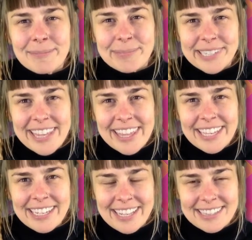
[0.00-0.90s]
Breathe
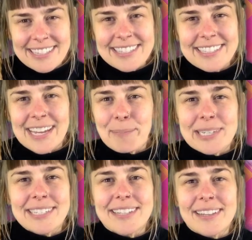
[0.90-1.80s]
in and step
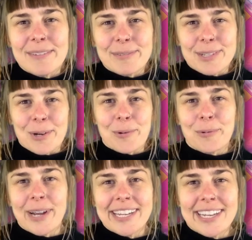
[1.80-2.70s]
into the flow
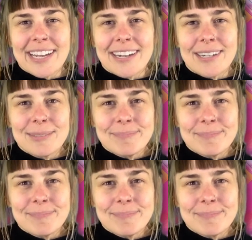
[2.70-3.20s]
right now.